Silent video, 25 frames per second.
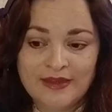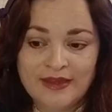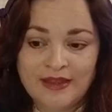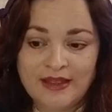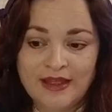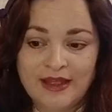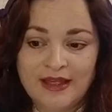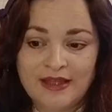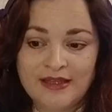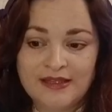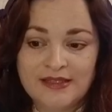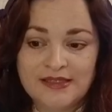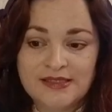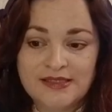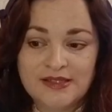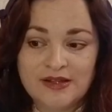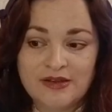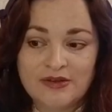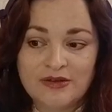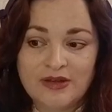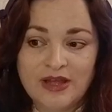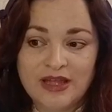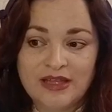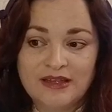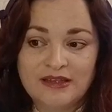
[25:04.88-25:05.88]
And
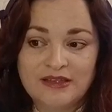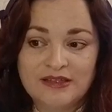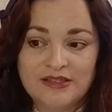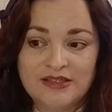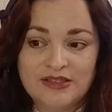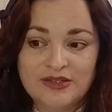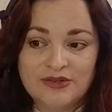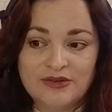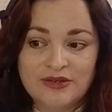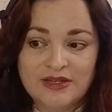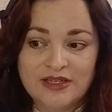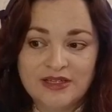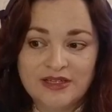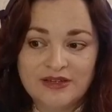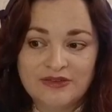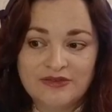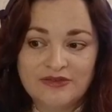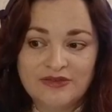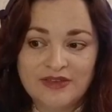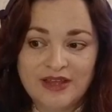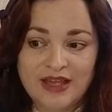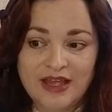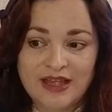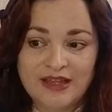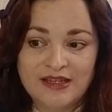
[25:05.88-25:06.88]
so in the doing of
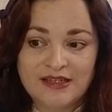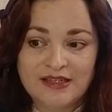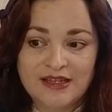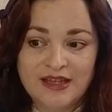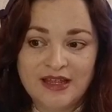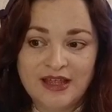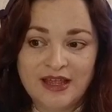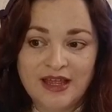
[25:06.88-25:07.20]
that,